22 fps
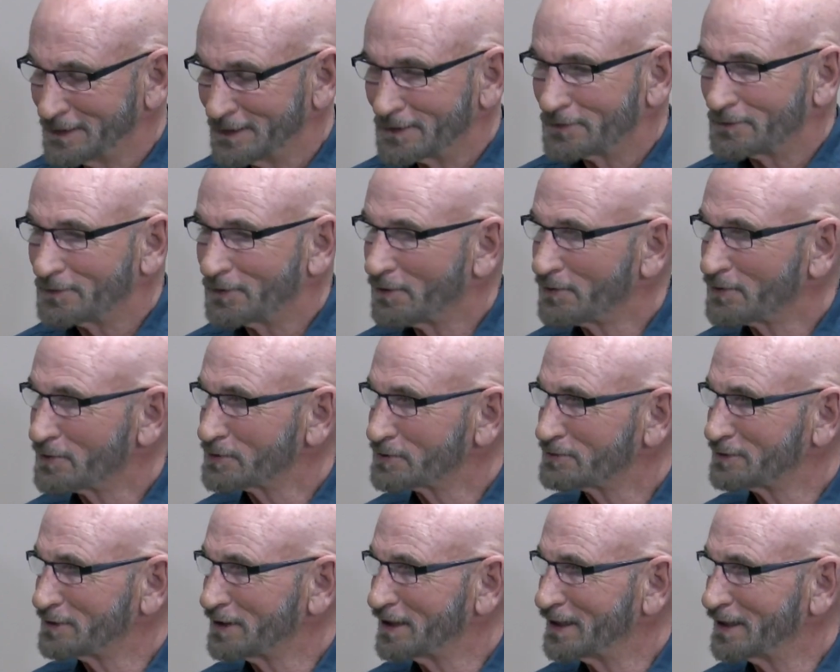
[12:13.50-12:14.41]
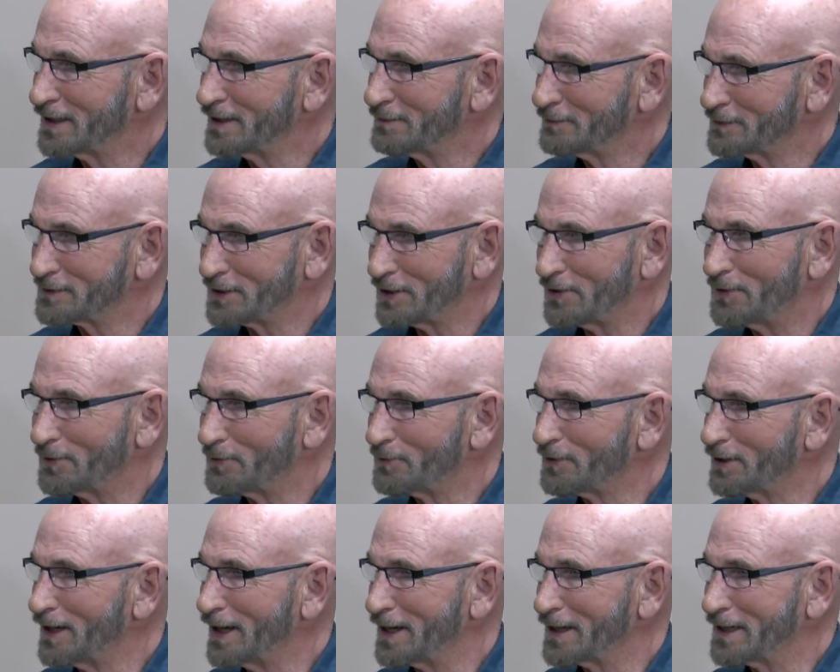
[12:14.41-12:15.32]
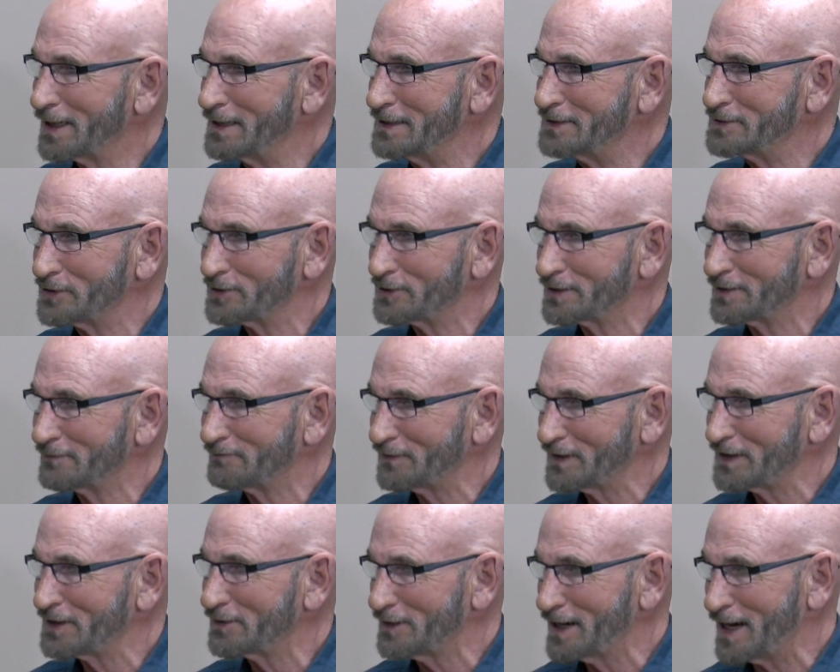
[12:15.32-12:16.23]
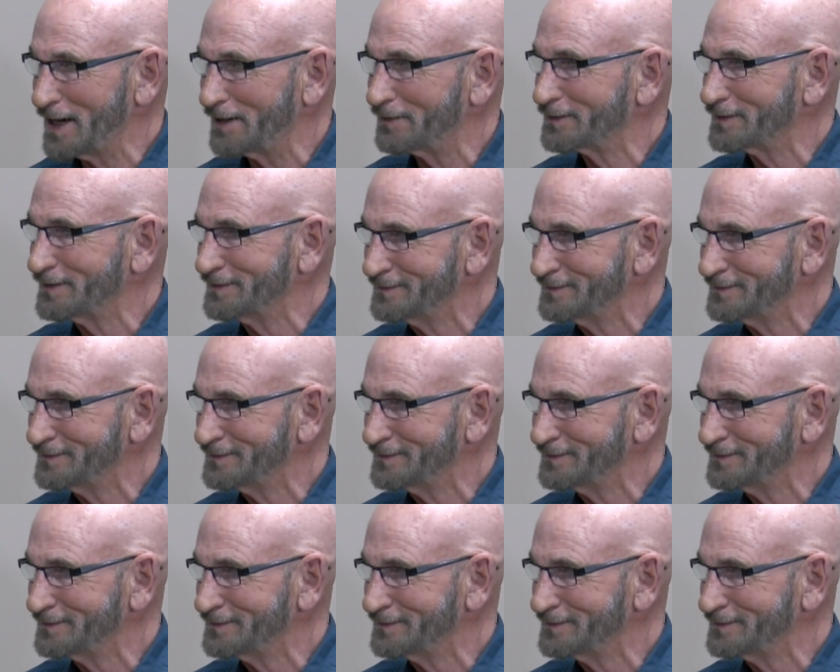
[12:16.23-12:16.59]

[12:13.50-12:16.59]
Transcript: Kroger's was a whole lot easier to figure out.